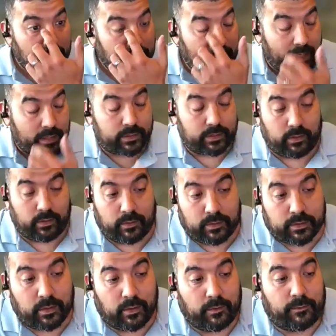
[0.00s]
Yeah, so
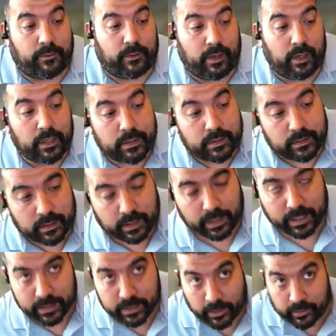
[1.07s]
for us
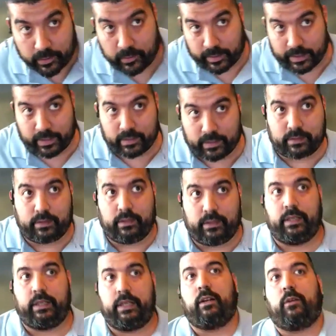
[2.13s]
in total, it is,
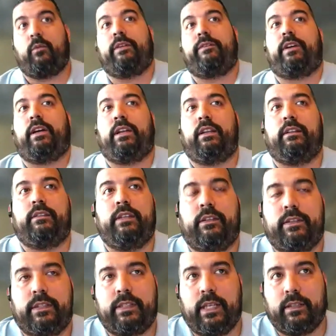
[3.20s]
we've kind of
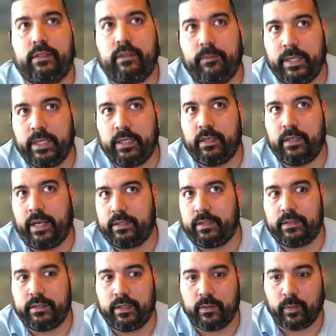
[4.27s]
nailed this down to be 8 to
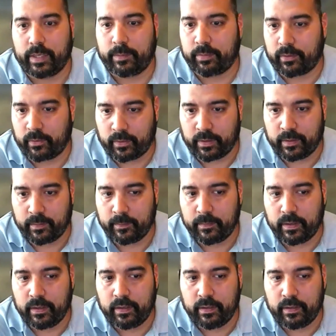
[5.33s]
10 week program.